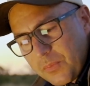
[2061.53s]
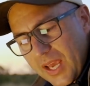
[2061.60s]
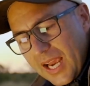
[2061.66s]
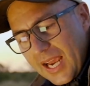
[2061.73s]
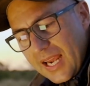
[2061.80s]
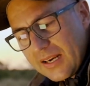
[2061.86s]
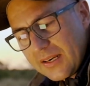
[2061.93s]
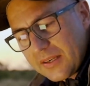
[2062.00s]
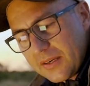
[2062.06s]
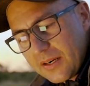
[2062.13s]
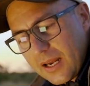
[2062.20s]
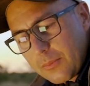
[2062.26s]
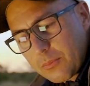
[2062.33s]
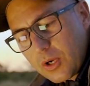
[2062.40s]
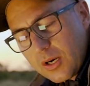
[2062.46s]
And
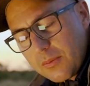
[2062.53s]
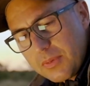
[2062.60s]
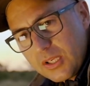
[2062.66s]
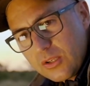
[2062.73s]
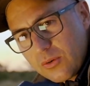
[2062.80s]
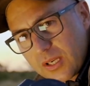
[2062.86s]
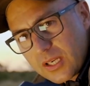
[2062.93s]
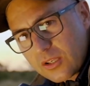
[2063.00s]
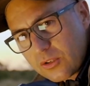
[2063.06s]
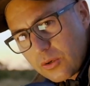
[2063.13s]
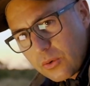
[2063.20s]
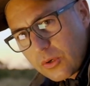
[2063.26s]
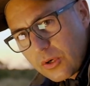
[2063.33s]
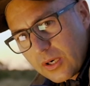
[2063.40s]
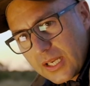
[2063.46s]
I'm going to be doing a
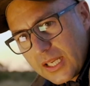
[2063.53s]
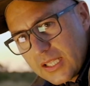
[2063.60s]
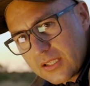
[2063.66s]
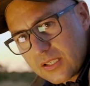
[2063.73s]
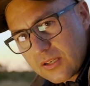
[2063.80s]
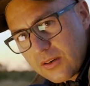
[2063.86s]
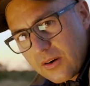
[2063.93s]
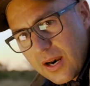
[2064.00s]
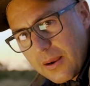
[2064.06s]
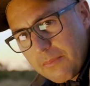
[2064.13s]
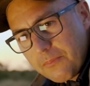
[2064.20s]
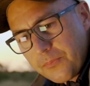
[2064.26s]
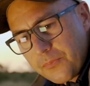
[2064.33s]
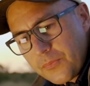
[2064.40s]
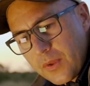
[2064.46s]
talk on Instagram
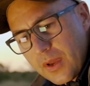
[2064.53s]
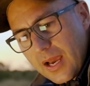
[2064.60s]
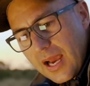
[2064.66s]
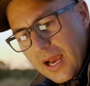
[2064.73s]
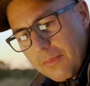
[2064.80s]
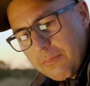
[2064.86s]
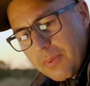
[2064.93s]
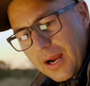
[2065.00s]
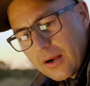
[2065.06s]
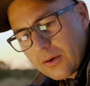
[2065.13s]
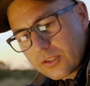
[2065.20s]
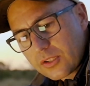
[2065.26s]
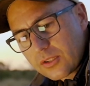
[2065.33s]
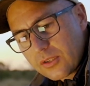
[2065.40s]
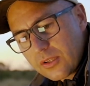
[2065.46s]

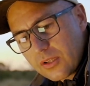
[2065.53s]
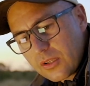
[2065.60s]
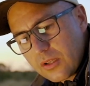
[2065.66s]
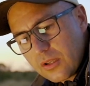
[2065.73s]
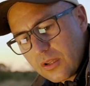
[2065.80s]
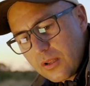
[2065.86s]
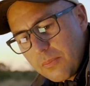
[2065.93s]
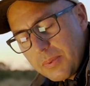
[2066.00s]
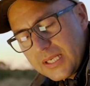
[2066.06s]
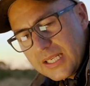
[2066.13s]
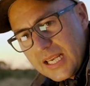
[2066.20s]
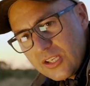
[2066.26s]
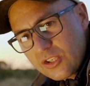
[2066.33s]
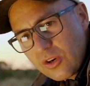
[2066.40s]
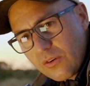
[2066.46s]
about the
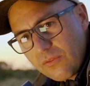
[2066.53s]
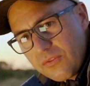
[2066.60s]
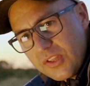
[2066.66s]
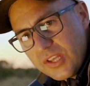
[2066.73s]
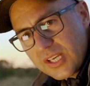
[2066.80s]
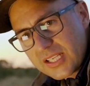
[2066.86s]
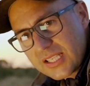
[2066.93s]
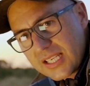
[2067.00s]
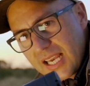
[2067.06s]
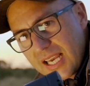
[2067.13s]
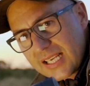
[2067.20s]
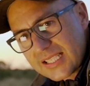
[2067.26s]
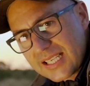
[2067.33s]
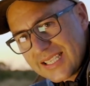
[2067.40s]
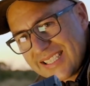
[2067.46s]
potential of this
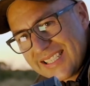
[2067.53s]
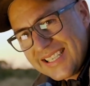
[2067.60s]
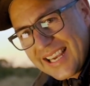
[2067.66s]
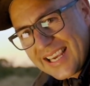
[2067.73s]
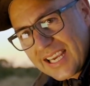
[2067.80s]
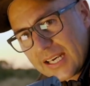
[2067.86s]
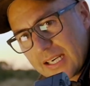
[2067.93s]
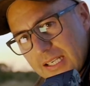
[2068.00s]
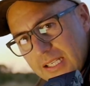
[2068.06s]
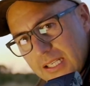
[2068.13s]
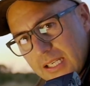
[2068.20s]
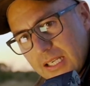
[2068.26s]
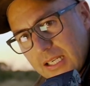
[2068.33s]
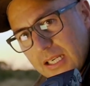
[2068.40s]
as a second